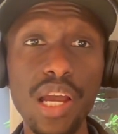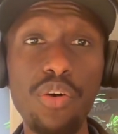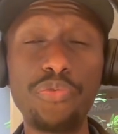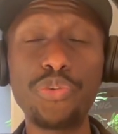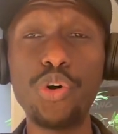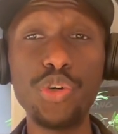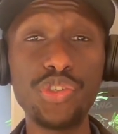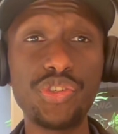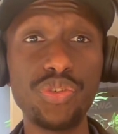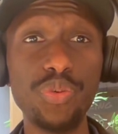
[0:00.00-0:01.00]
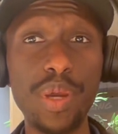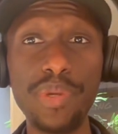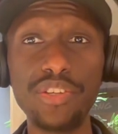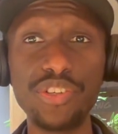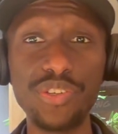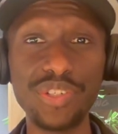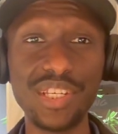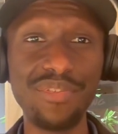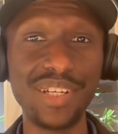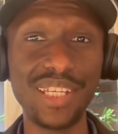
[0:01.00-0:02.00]
of course you might be asking
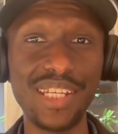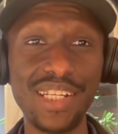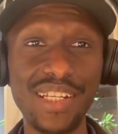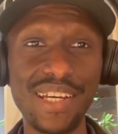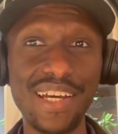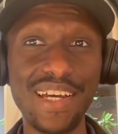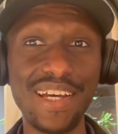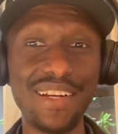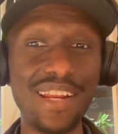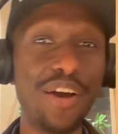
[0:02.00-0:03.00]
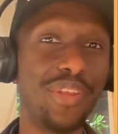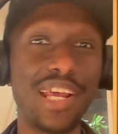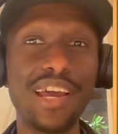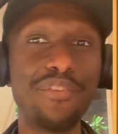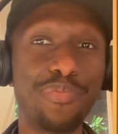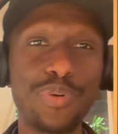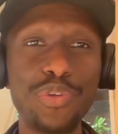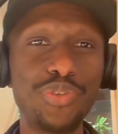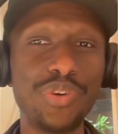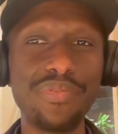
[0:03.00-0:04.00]
yourself again, now that I have
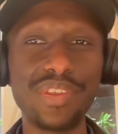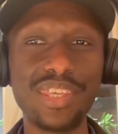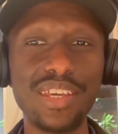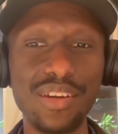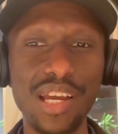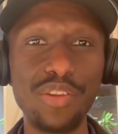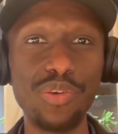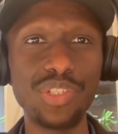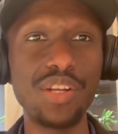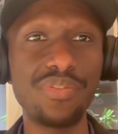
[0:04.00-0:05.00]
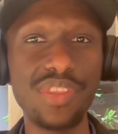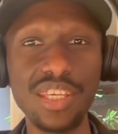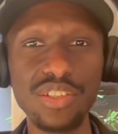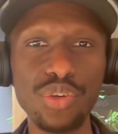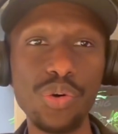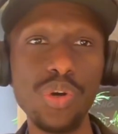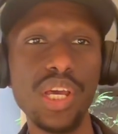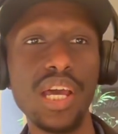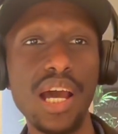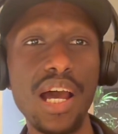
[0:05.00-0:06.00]
promised you everything and those kind of things, so
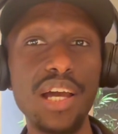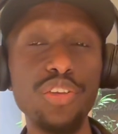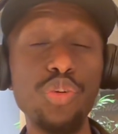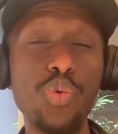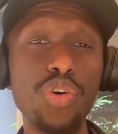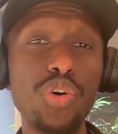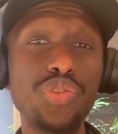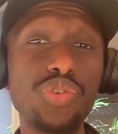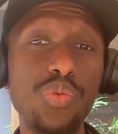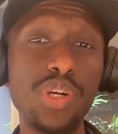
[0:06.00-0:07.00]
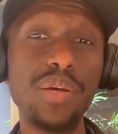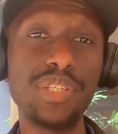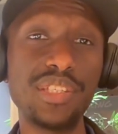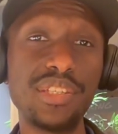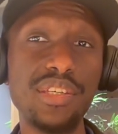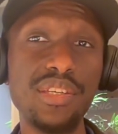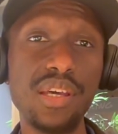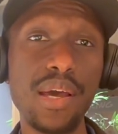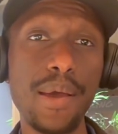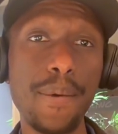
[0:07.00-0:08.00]
you also want to see,
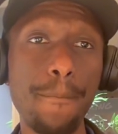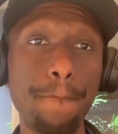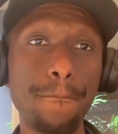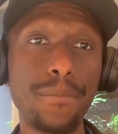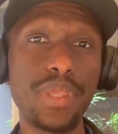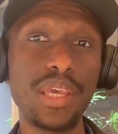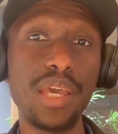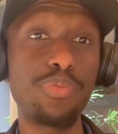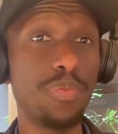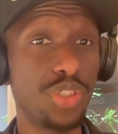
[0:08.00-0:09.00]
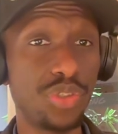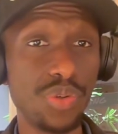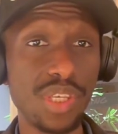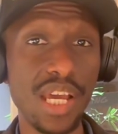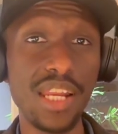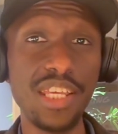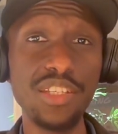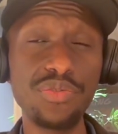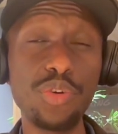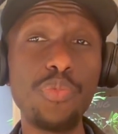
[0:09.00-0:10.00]
I promised you the
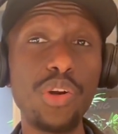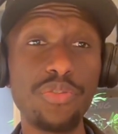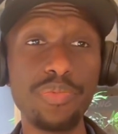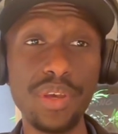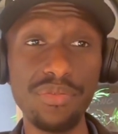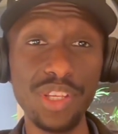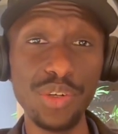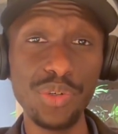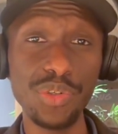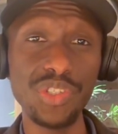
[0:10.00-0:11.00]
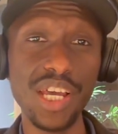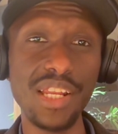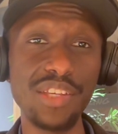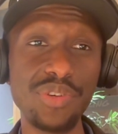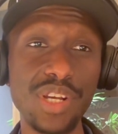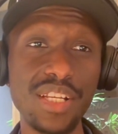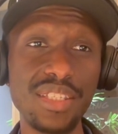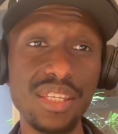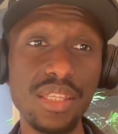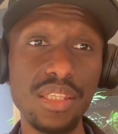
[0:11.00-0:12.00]
earnings from one of my videos, and as you can
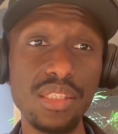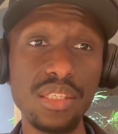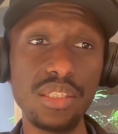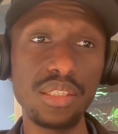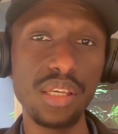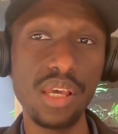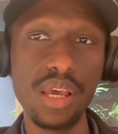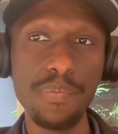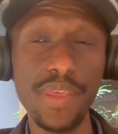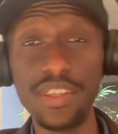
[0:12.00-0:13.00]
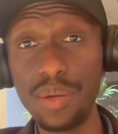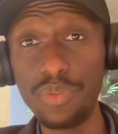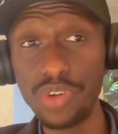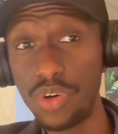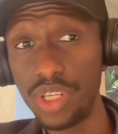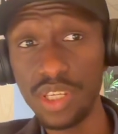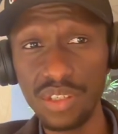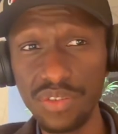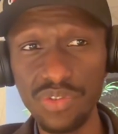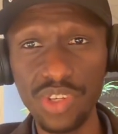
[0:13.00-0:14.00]
see, this is, by the time of recording
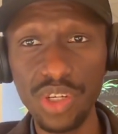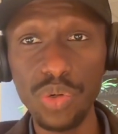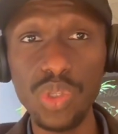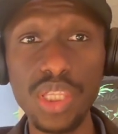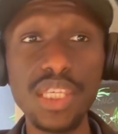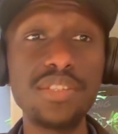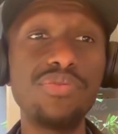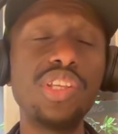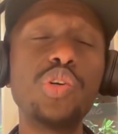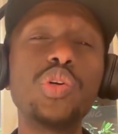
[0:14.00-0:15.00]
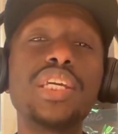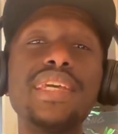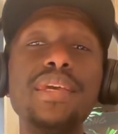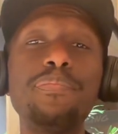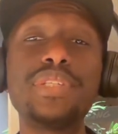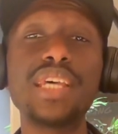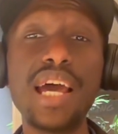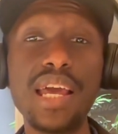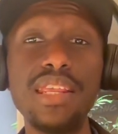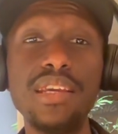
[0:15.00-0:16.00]
this video keeps
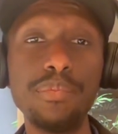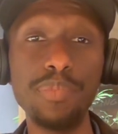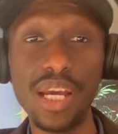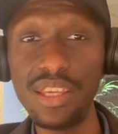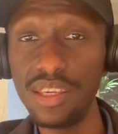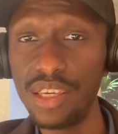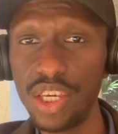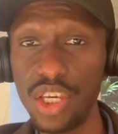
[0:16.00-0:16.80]
earning money.